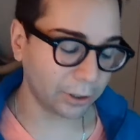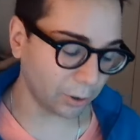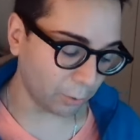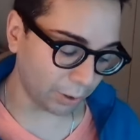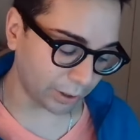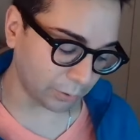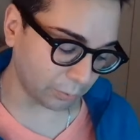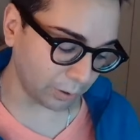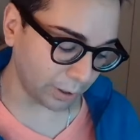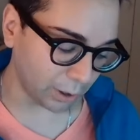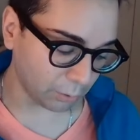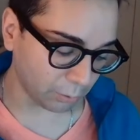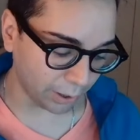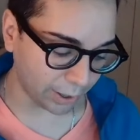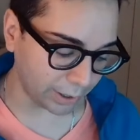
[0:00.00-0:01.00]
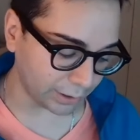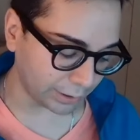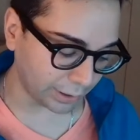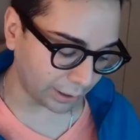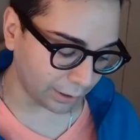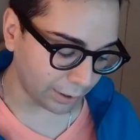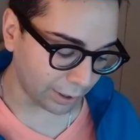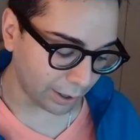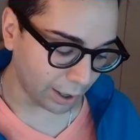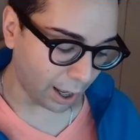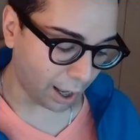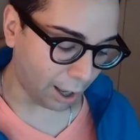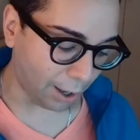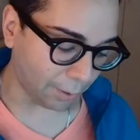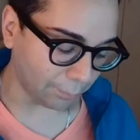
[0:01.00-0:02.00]
So it's really crazy.
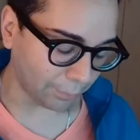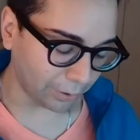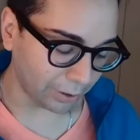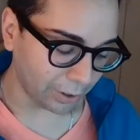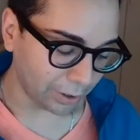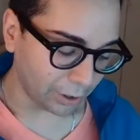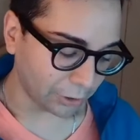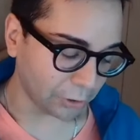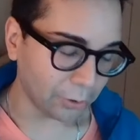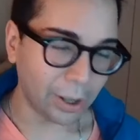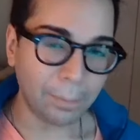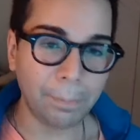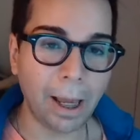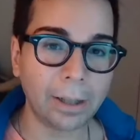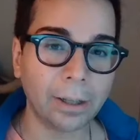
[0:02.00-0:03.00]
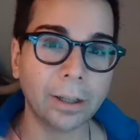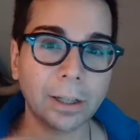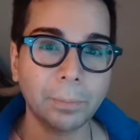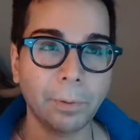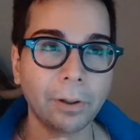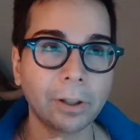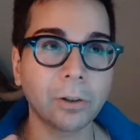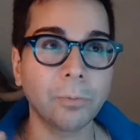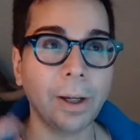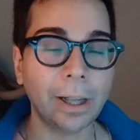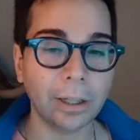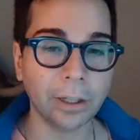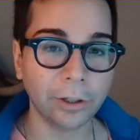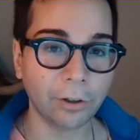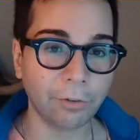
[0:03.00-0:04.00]
Your impact on this person
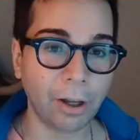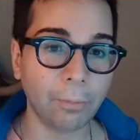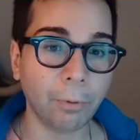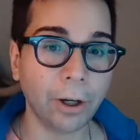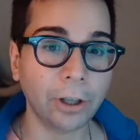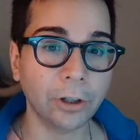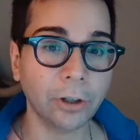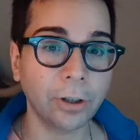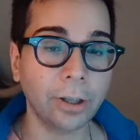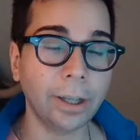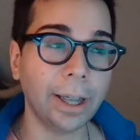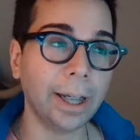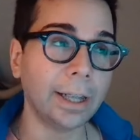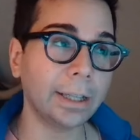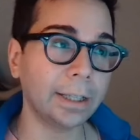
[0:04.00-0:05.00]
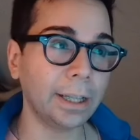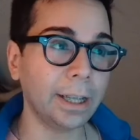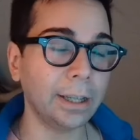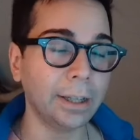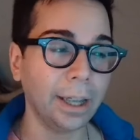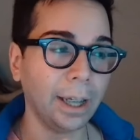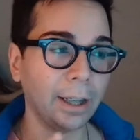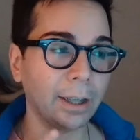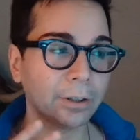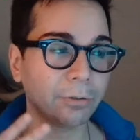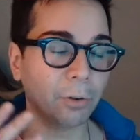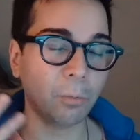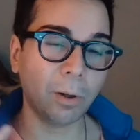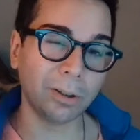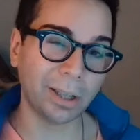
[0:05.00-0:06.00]
raises their vibration, and they can see things
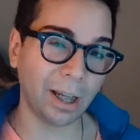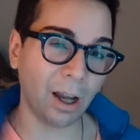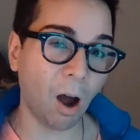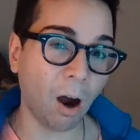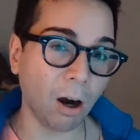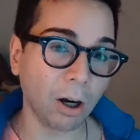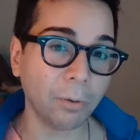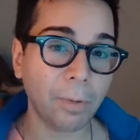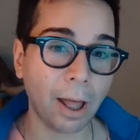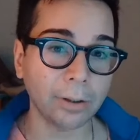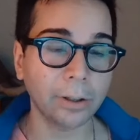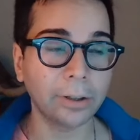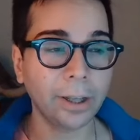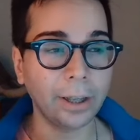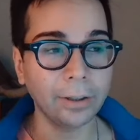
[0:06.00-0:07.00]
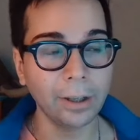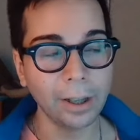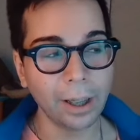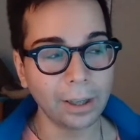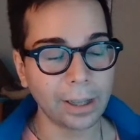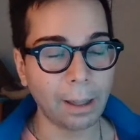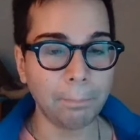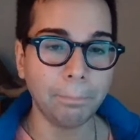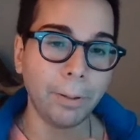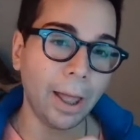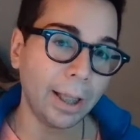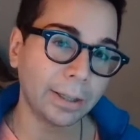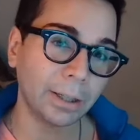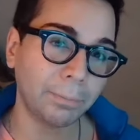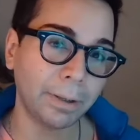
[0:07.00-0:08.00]
for what they are rather than that
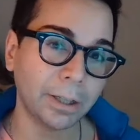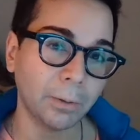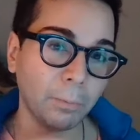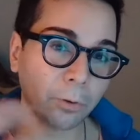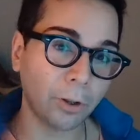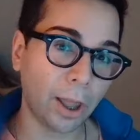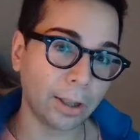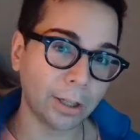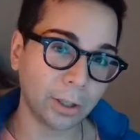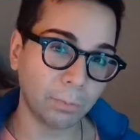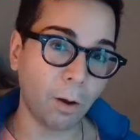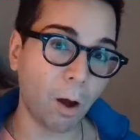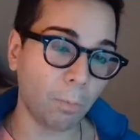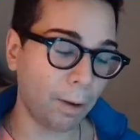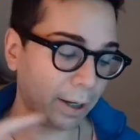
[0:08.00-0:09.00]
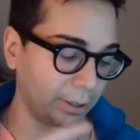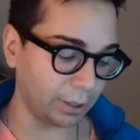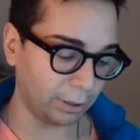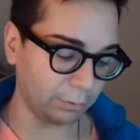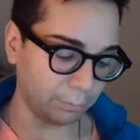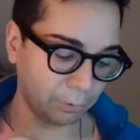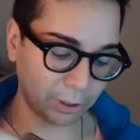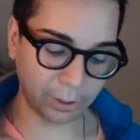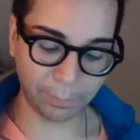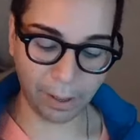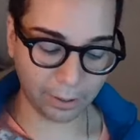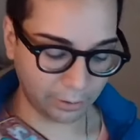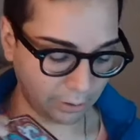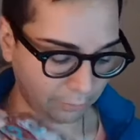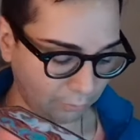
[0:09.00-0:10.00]
pessimism or that small-minded
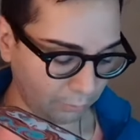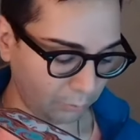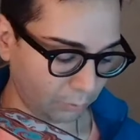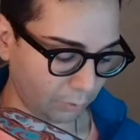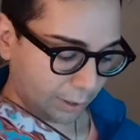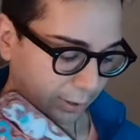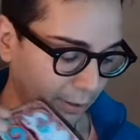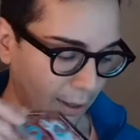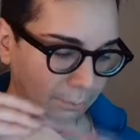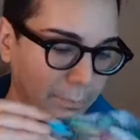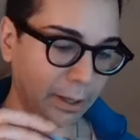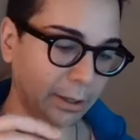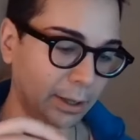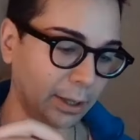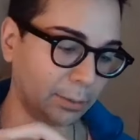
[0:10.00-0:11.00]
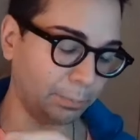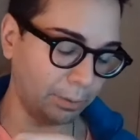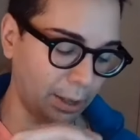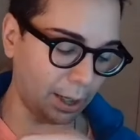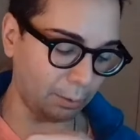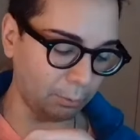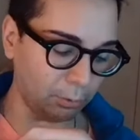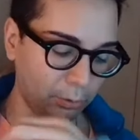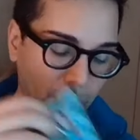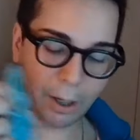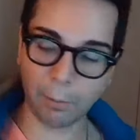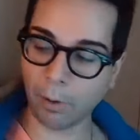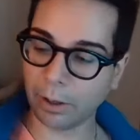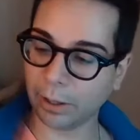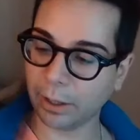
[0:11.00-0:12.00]
perspective. Ooh, I did not mean this, but I
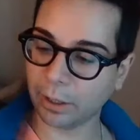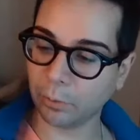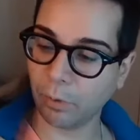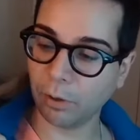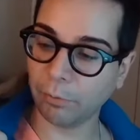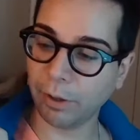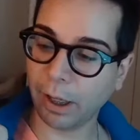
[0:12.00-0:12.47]
wanted this one.